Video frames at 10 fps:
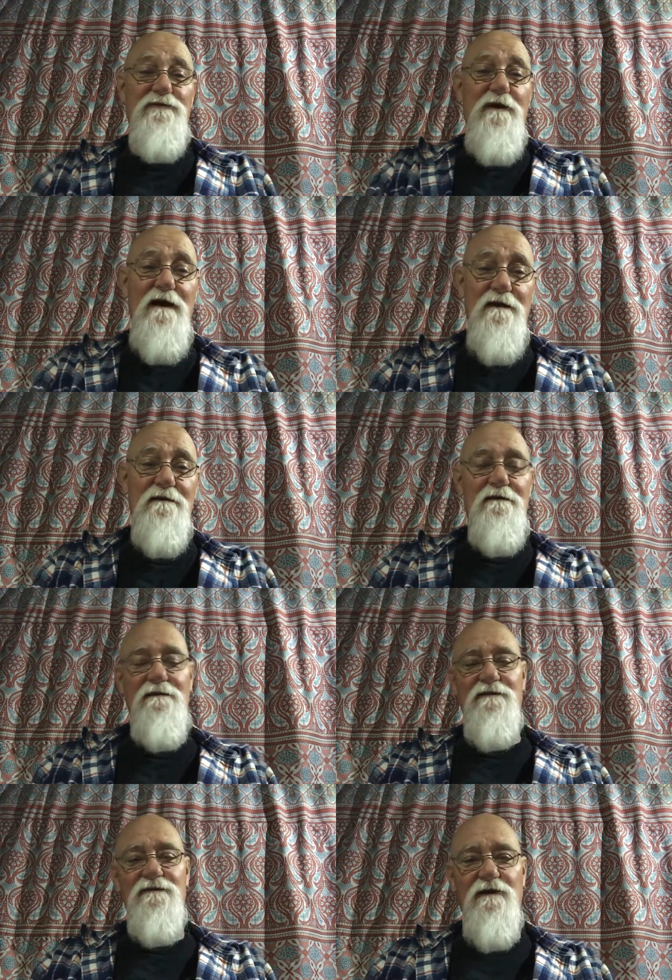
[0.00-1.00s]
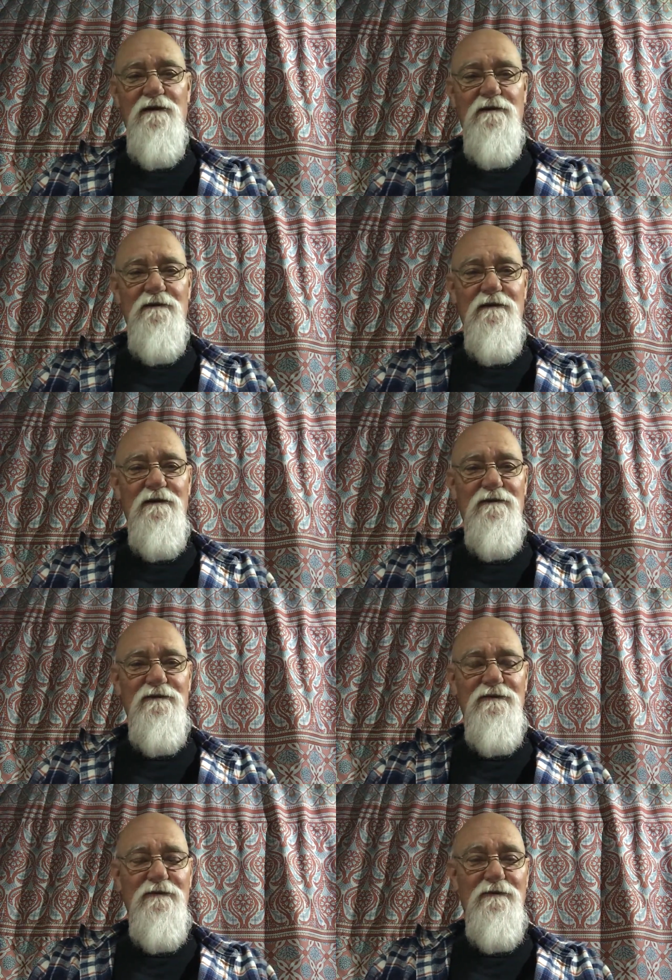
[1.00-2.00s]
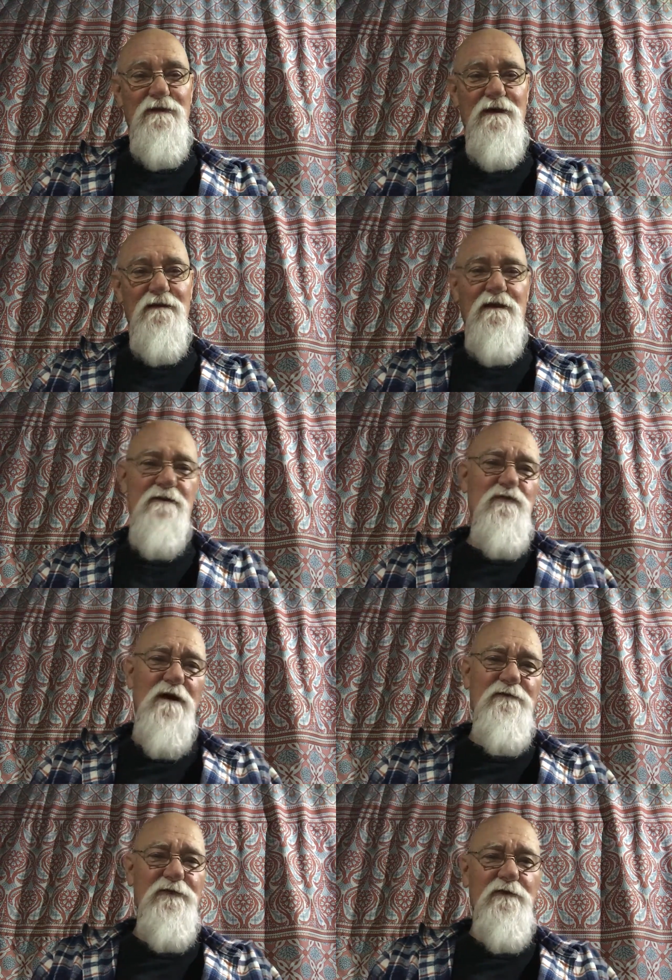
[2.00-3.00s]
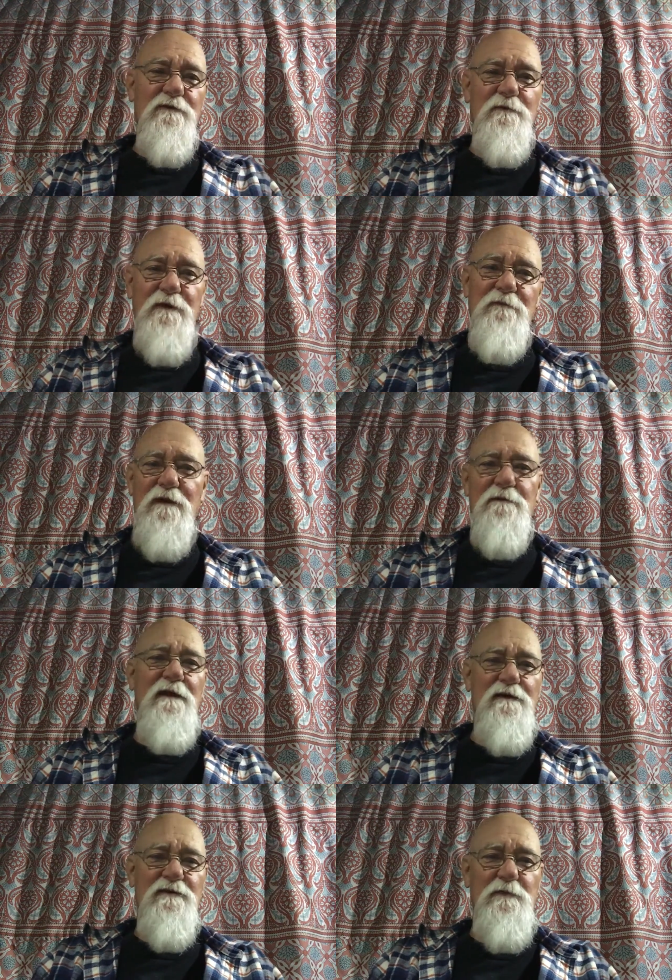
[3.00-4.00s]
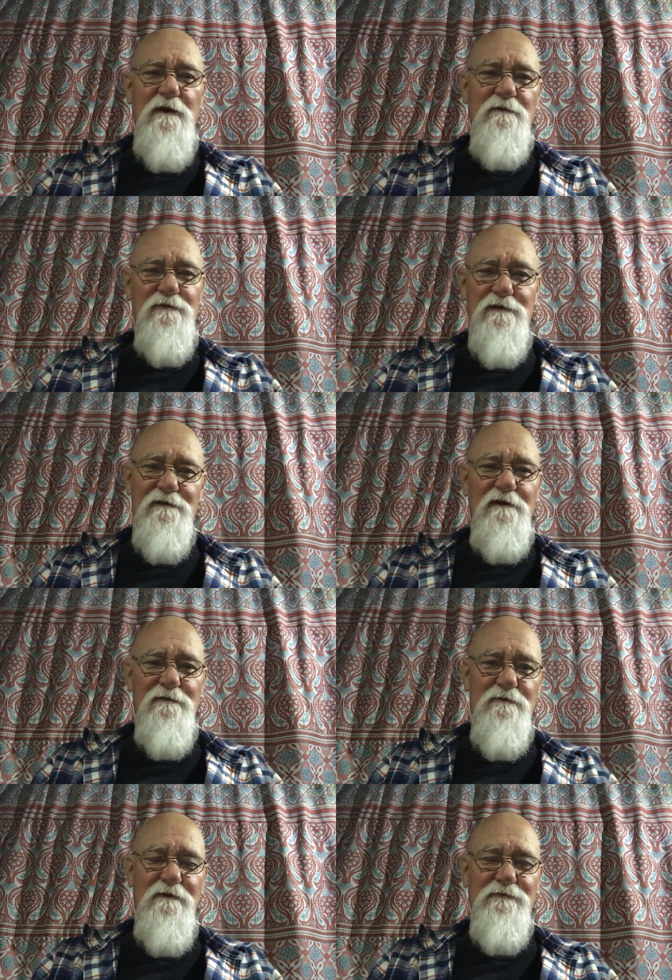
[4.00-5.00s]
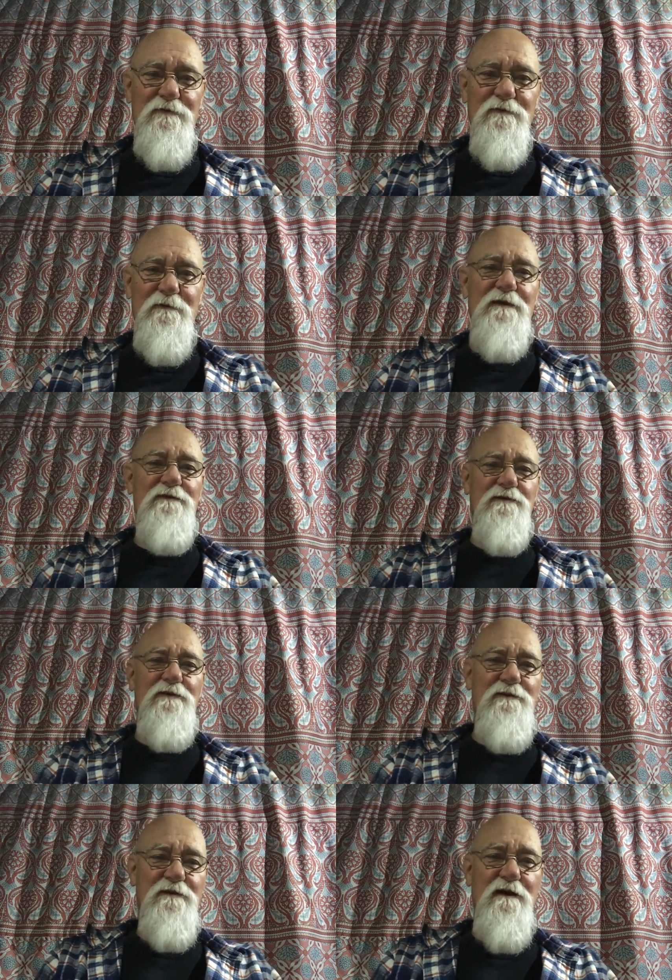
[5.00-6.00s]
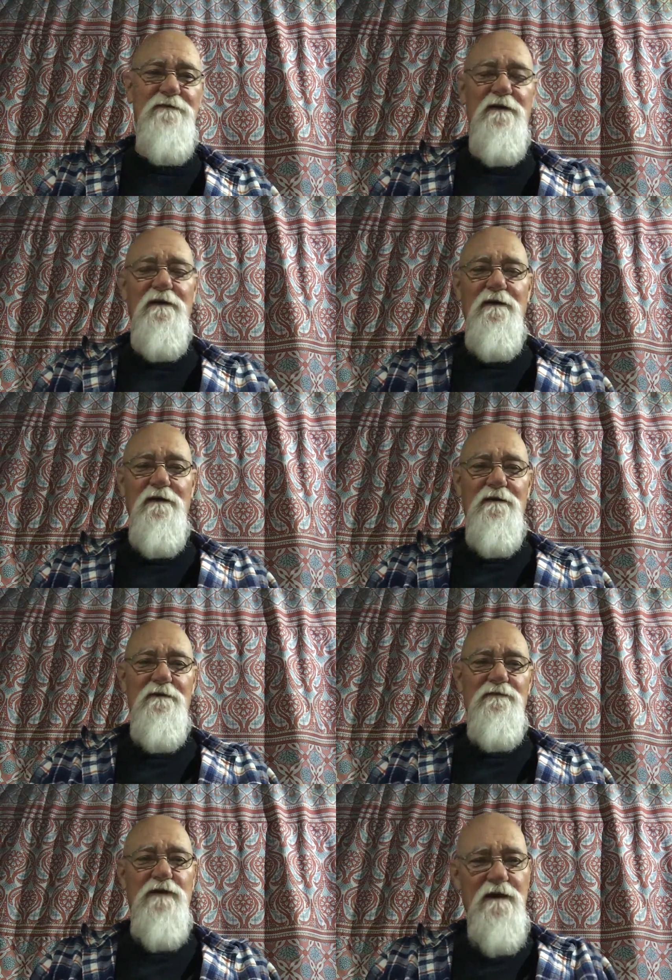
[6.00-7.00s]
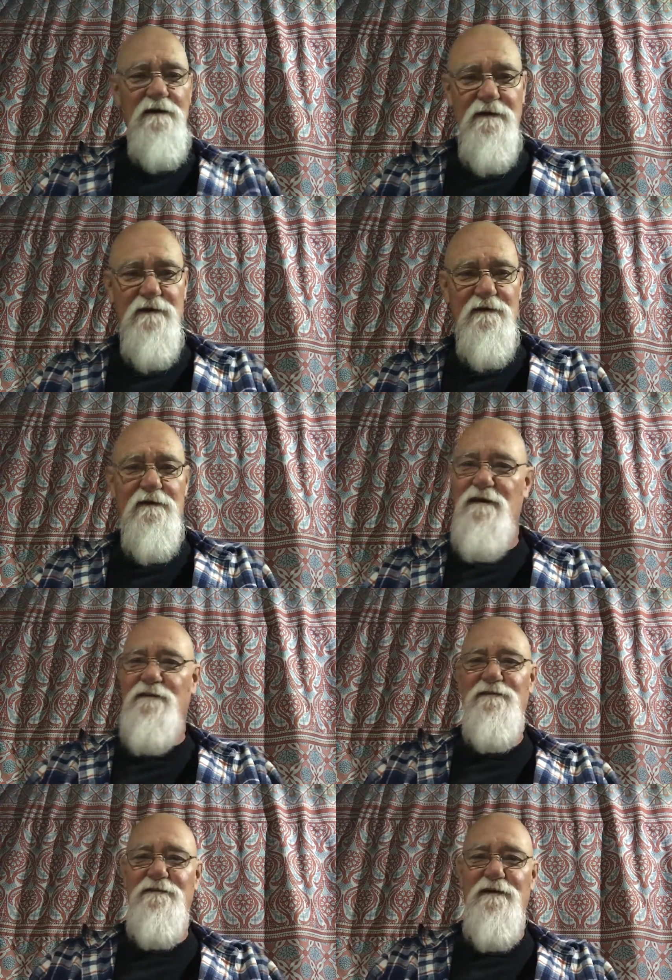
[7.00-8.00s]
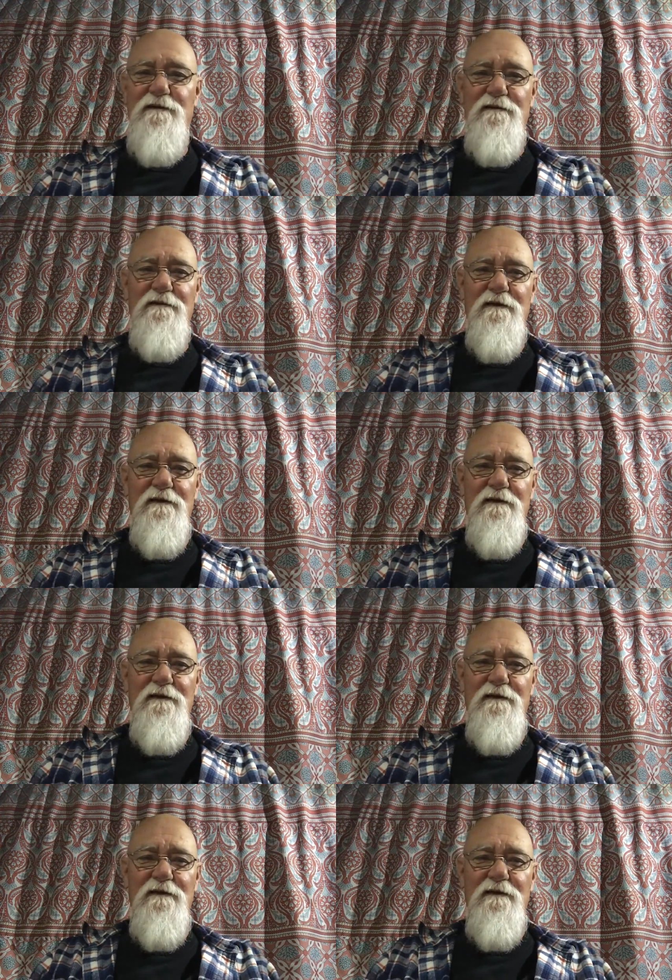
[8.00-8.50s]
try it, and it started. And so they'd let it run for a little bit. Maybe that's the problem. So they let it run for a little bit, turned it off, tried it again, it started.